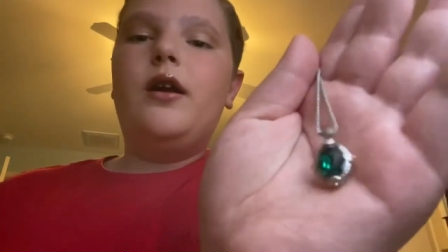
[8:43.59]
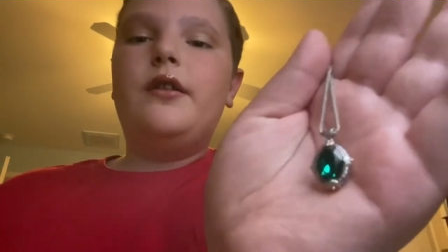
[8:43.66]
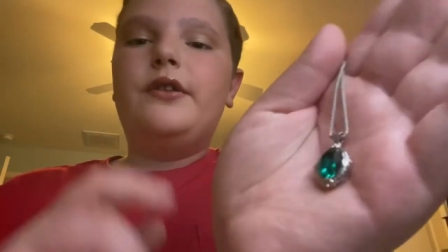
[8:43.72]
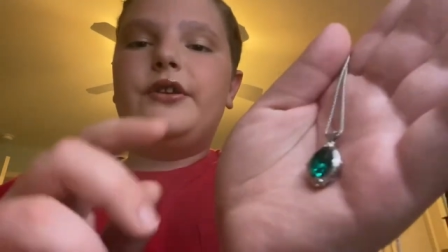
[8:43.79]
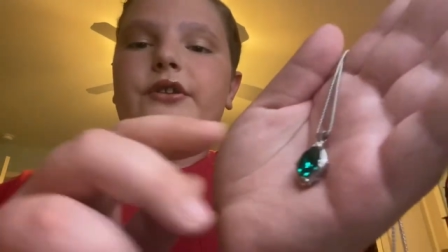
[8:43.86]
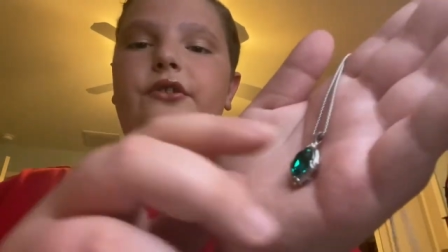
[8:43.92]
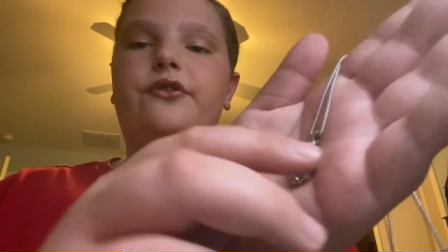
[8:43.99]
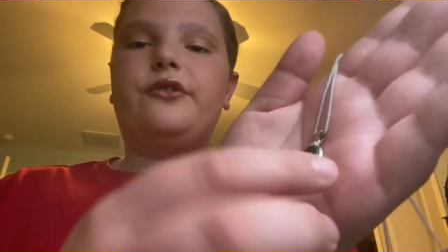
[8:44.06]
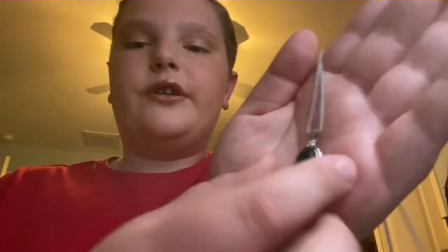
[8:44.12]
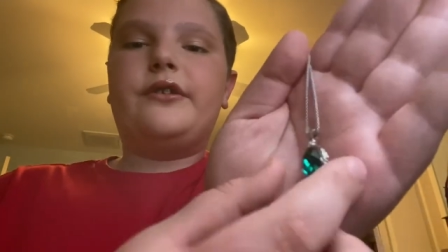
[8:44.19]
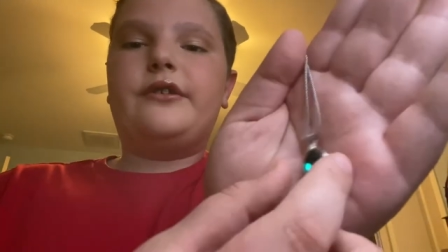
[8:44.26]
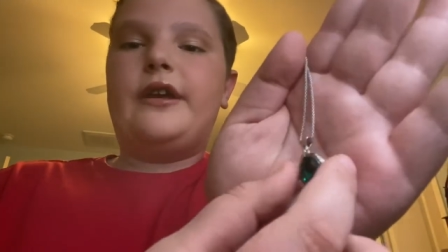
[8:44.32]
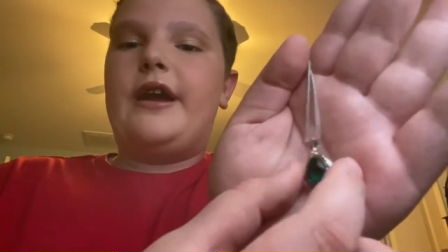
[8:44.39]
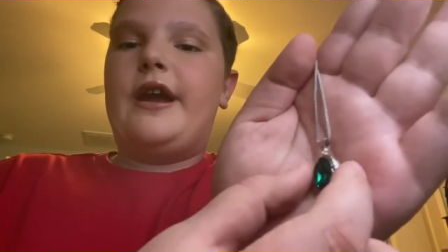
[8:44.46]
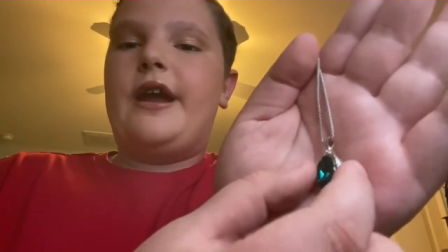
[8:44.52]
This is
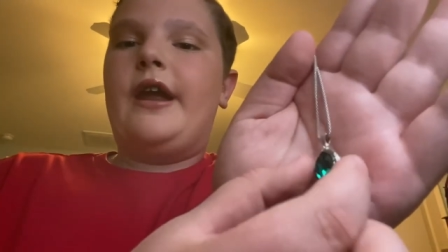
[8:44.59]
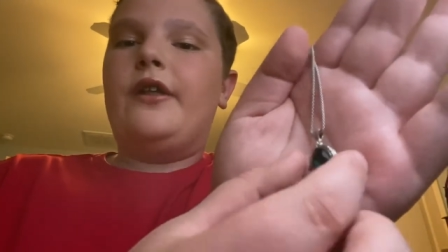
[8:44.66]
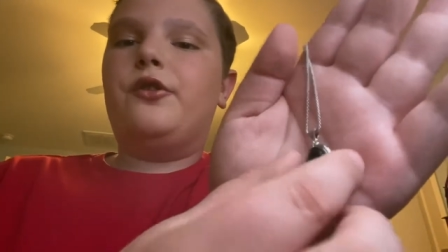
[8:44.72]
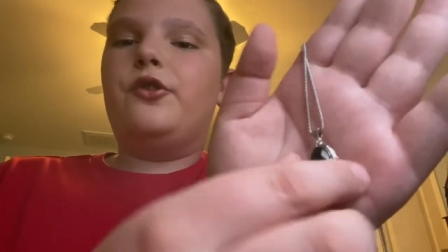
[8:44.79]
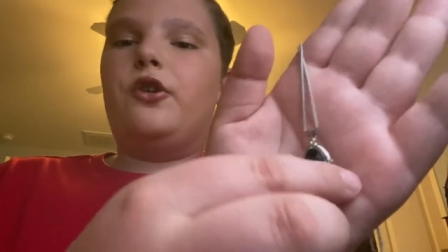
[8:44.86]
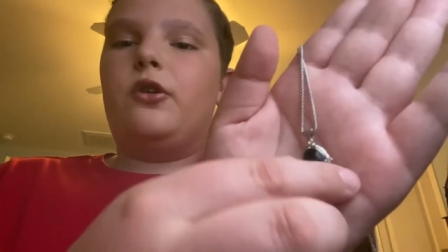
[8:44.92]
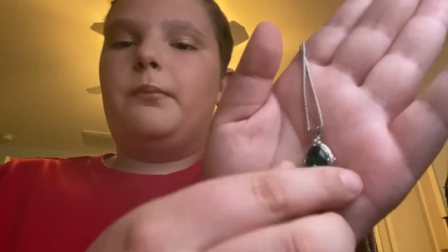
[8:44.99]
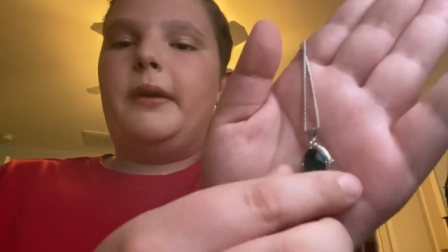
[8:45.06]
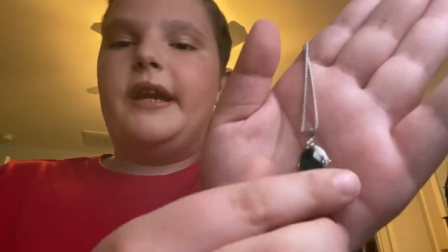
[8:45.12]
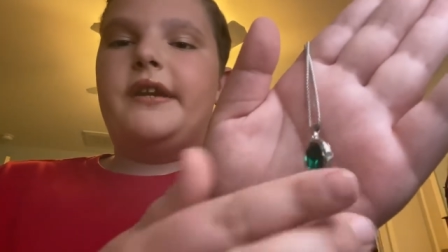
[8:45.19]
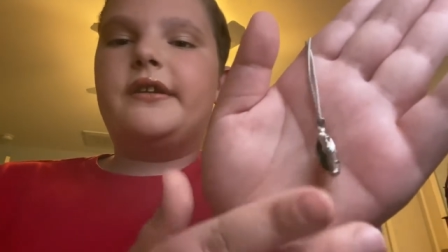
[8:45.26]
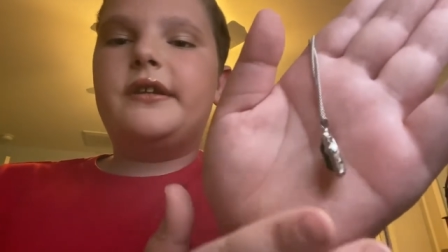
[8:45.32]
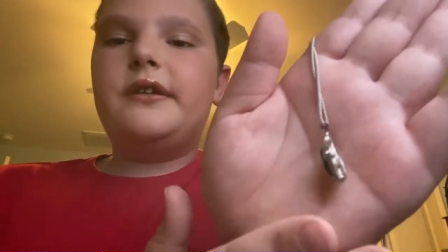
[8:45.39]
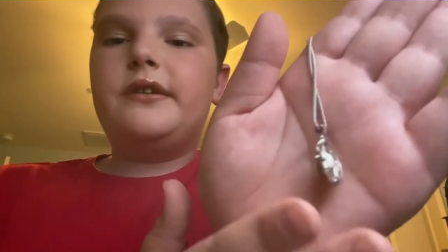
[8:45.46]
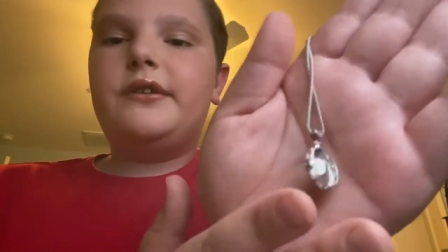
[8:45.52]
just a little
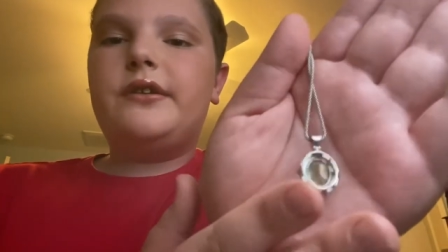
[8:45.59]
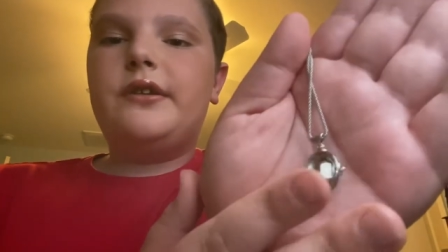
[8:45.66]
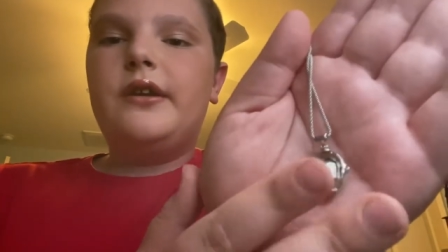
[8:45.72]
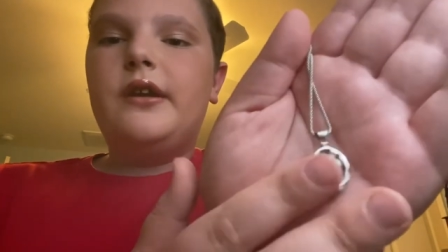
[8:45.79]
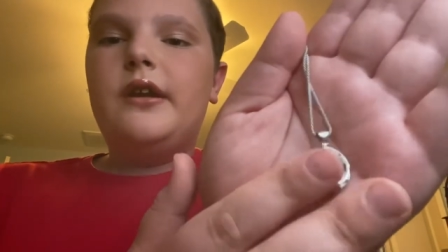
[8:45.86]
pendant.